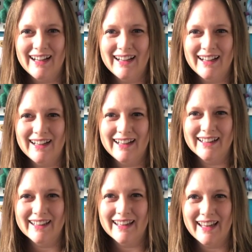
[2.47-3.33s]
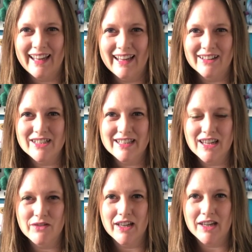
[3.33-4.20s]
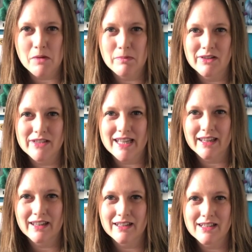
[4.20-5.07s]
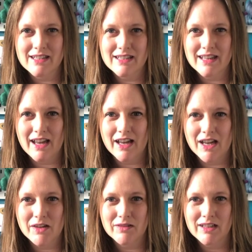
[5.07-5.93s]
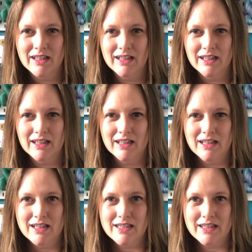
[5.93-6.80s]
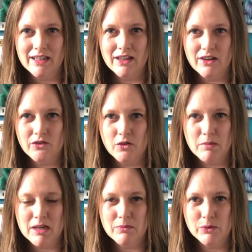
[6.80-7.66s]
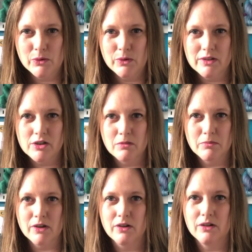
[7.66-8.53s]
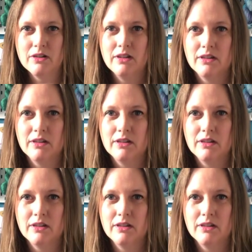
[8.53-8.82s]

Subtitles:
Okay, I'll just give it a couple of seconds, see if people jump on.